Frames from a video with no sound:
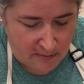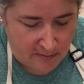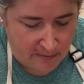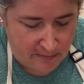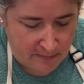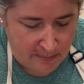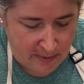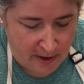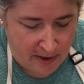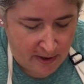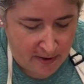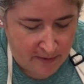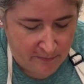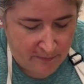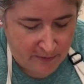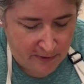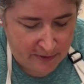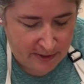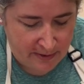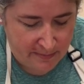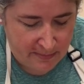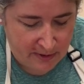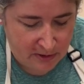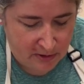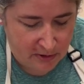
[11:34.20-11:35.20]
But for
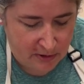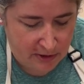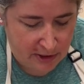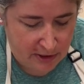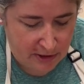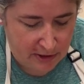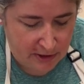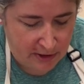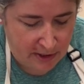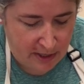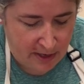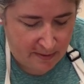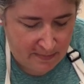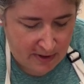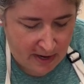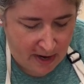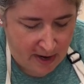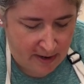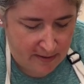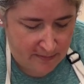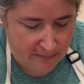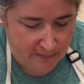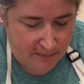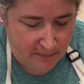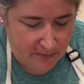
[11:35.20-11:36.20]
demonstration, I'm
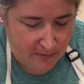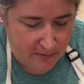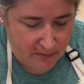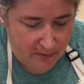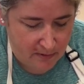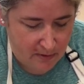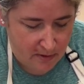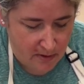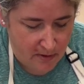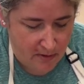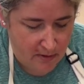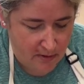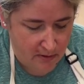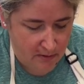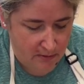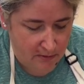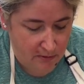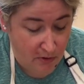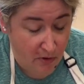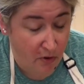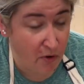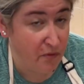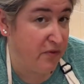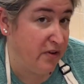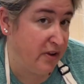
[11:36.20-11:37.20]
not. So
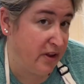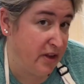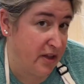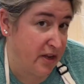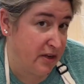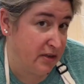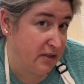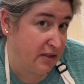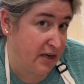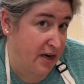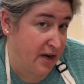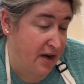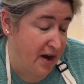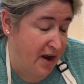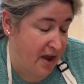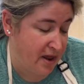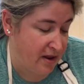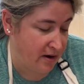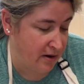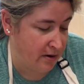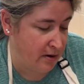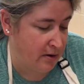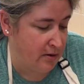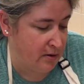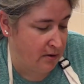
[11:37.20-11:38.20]
hopefully they'll stay
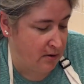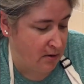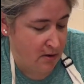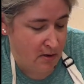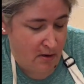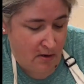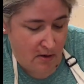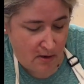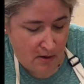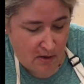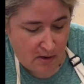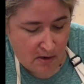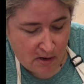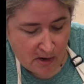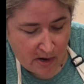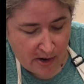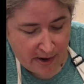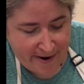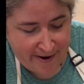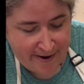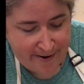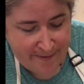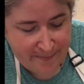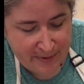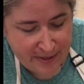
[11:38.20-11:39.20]
together.
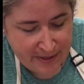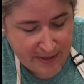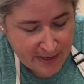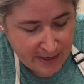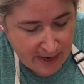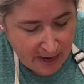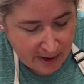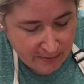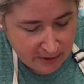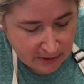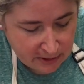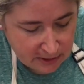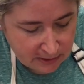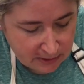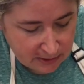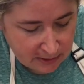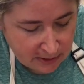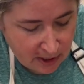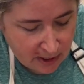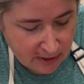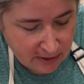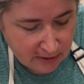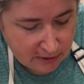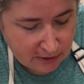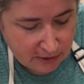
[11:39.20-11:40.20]
But then I would just
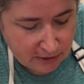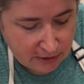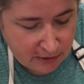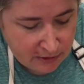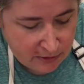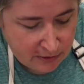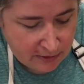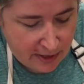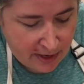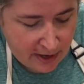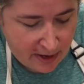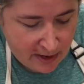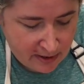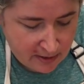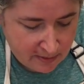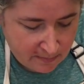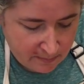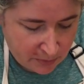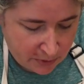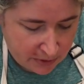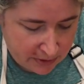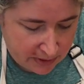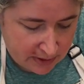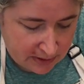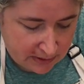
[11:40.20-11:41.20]
start to then
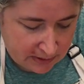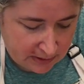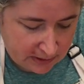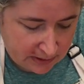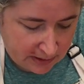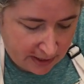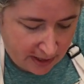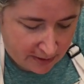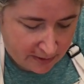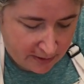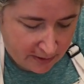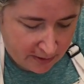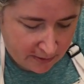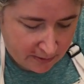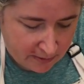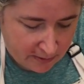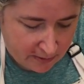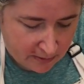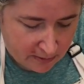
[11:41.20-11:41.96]
put this together.